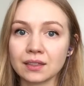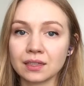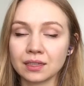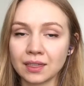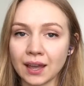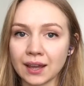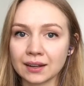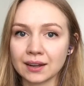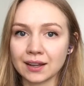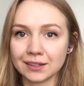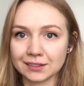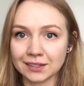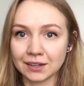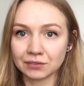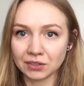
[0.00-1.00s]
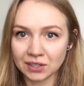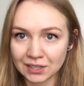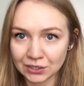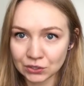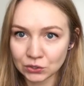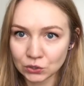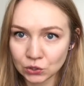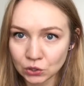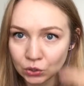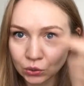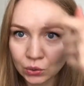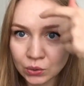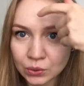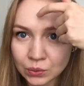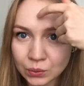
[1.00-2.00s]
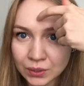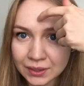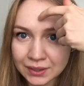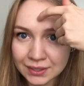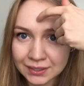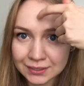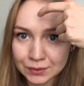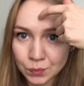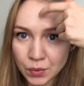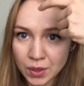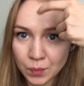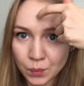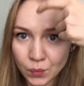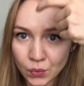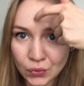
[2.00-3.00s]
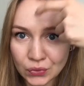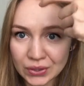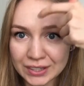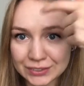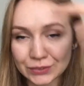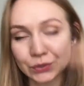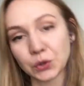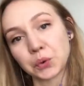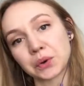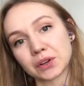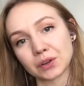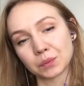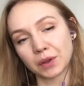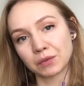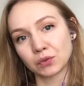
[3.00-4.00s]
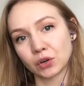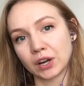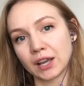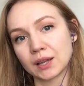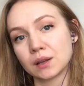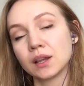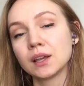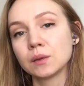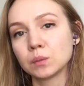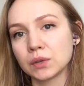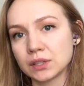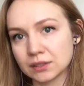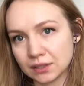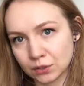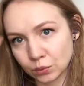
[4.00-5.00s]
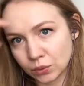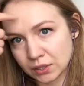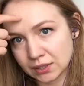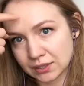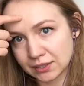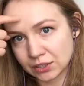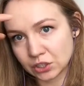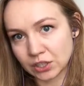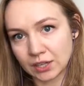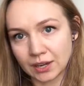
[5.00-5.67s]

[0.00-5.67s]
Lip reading: that has everything to do with this pimple that's growing on my forehead, because this one is legit.